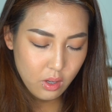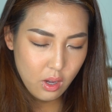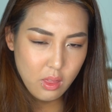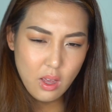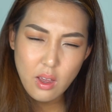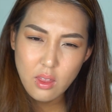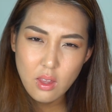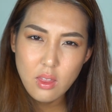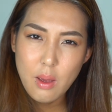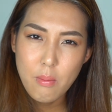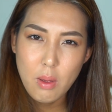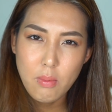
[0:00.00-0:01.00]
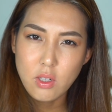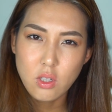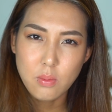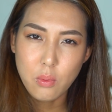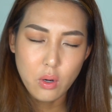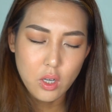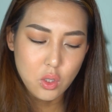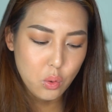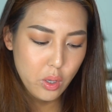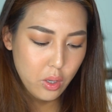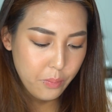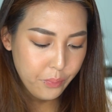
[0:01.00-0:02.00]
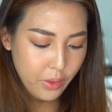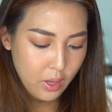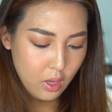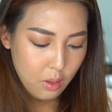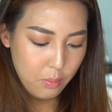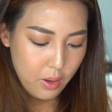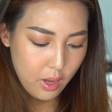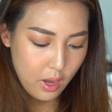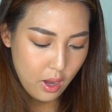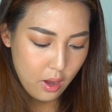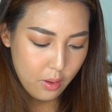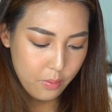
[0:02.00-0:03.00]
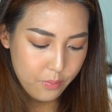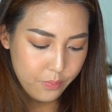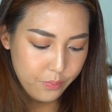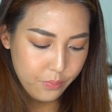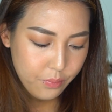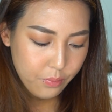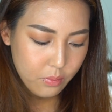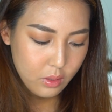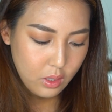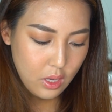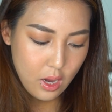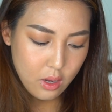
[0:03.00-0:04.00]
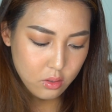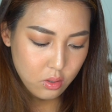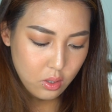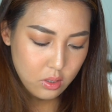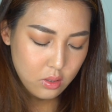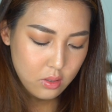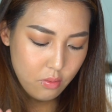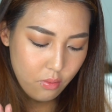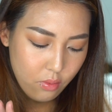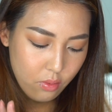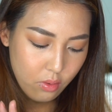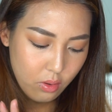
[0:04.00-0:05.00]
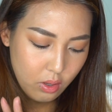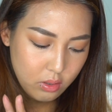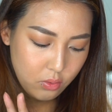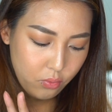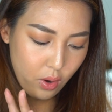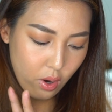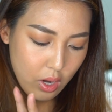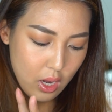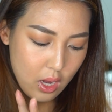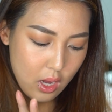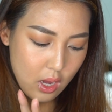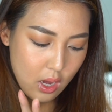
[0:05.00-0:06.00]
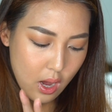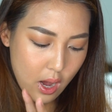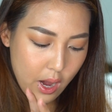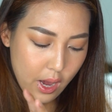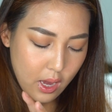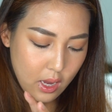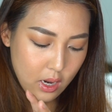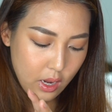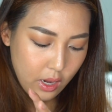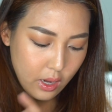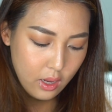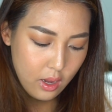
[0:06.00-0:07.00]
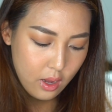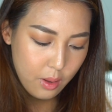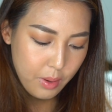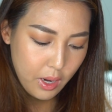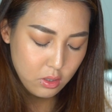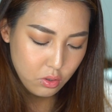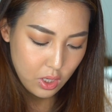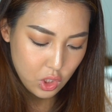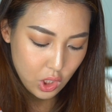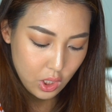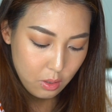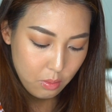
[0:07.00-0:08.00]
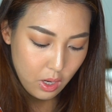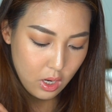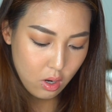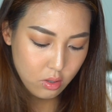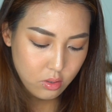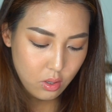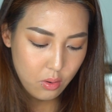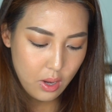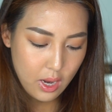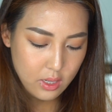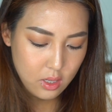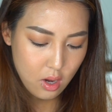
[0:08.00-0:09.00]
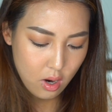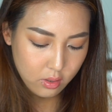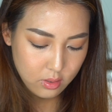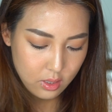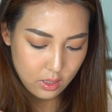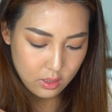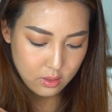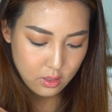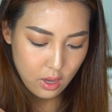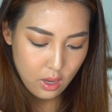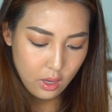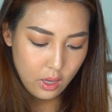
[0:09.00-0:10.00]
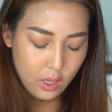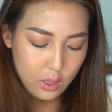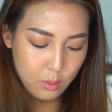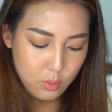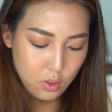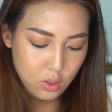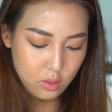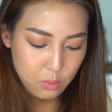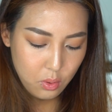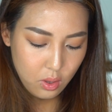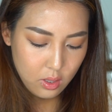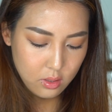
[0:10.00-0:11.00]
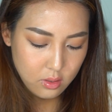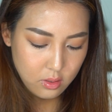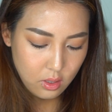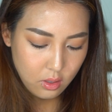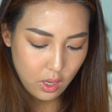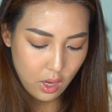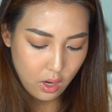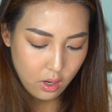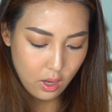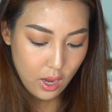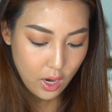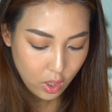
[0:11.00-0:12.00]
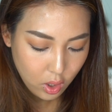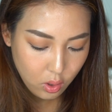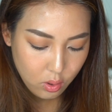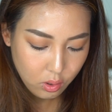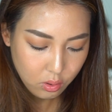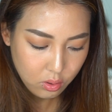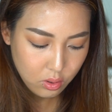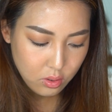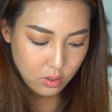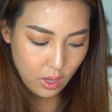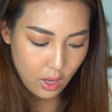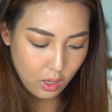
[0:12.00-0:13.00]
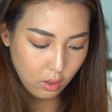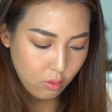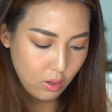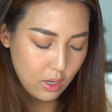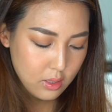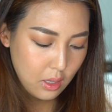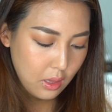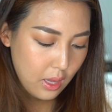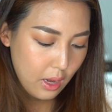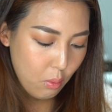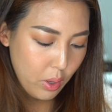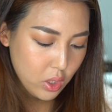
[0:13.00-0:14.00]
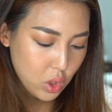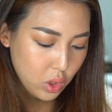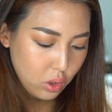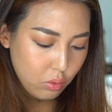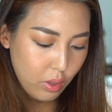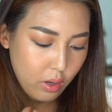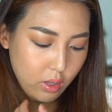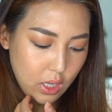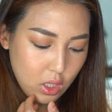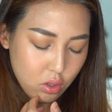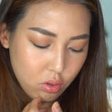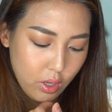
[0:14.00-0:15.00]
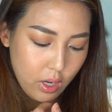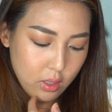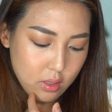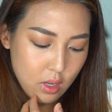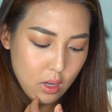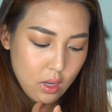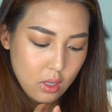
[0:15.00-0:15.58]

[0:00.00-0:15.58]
I think that might be just borage oil. But yeah, so it's very high in hydration and also antioxidants. It helps to smooth and seal hair cuticles and creates a lightweight shield around each strand